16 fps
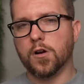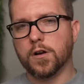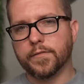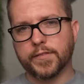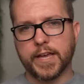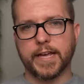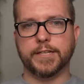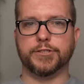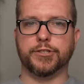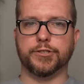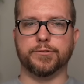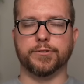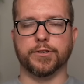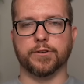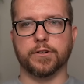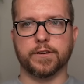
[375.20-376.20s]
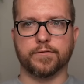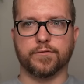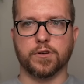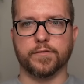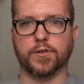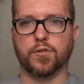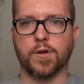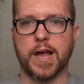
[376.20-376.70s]
RFK Jr., in
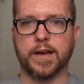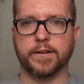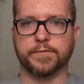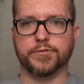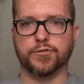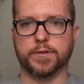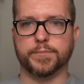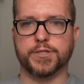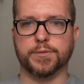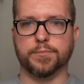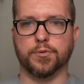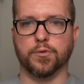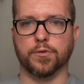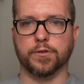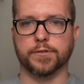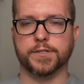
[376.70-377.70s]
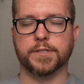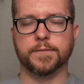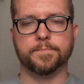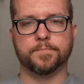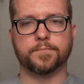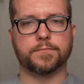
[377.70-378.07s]
front of a crowd of Trump supporters,